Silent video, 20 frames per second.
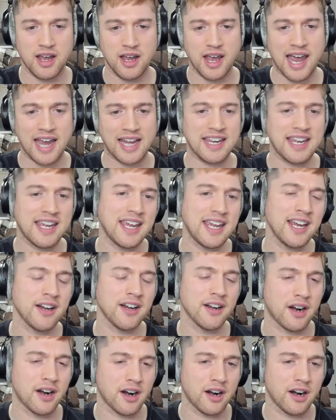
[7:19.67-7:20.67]
And
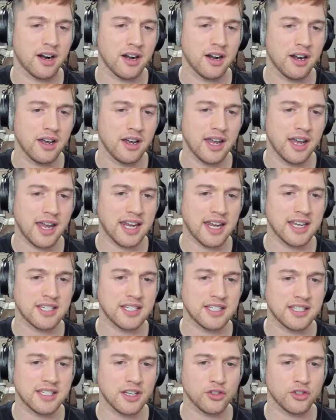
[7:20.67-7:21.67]
here, it is
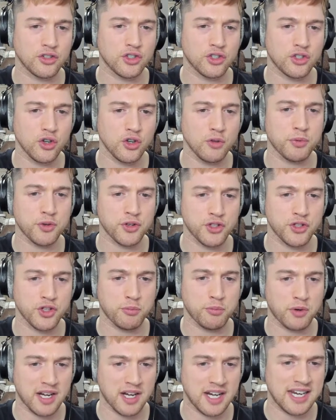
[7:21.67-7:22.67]
still super,
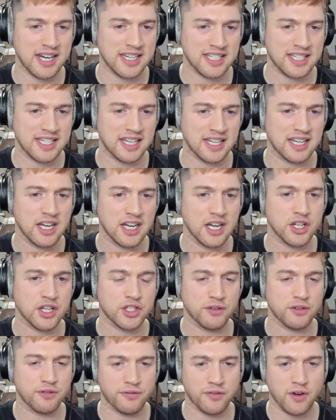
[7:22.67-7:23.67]
super easy
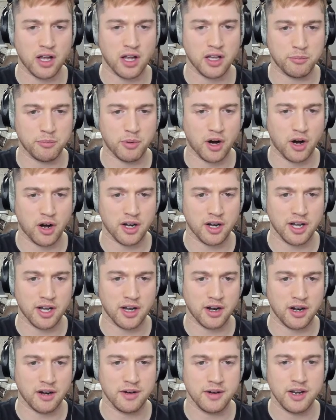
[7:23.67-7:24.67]
to fall apart
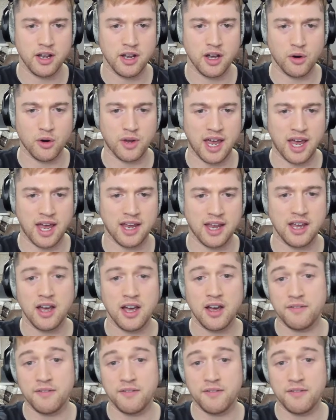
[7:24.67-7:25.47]
here, okay?